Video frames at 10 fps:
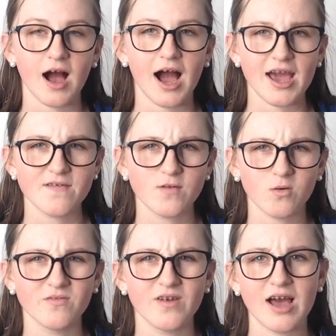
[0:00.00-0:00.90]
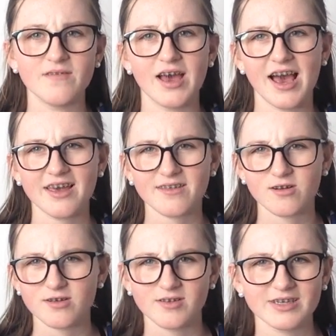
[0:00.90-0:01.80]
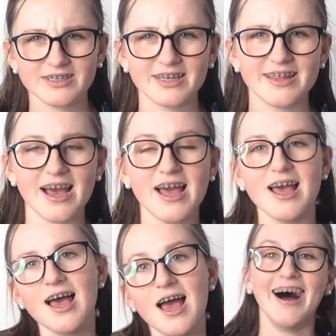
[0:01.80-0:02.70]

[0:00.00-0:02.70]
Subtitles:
iPhone 5S or something like that.